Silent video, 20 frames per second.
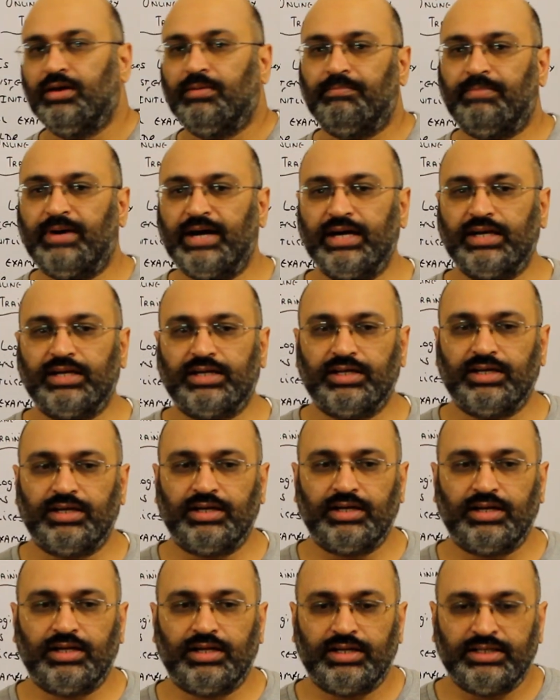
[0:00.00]
But
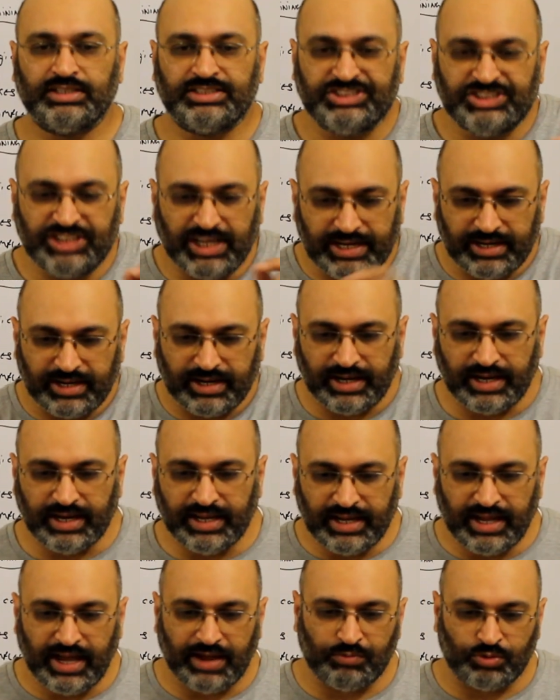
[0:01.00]

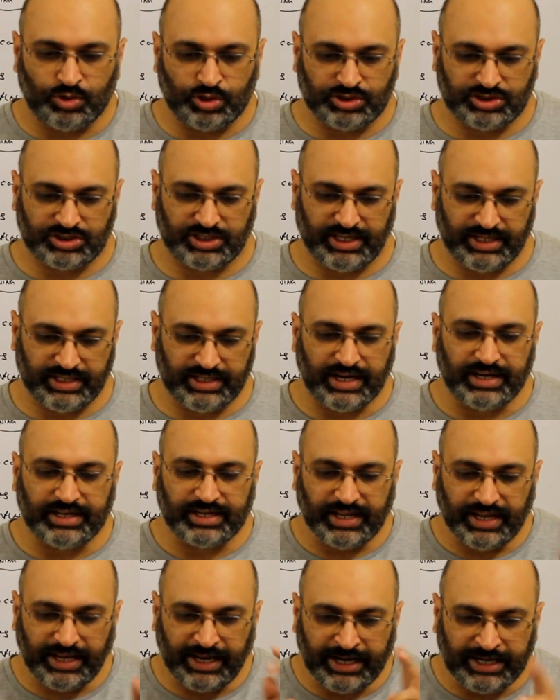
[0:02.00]
generally I would say
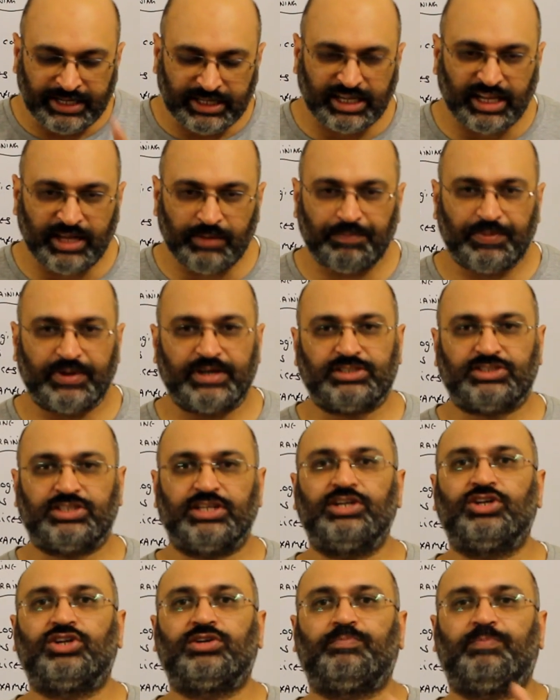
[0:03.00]
that
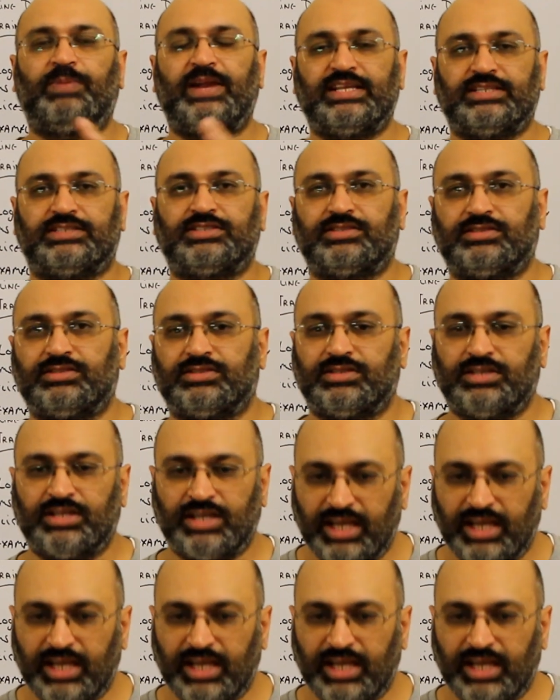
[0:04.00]
80% plus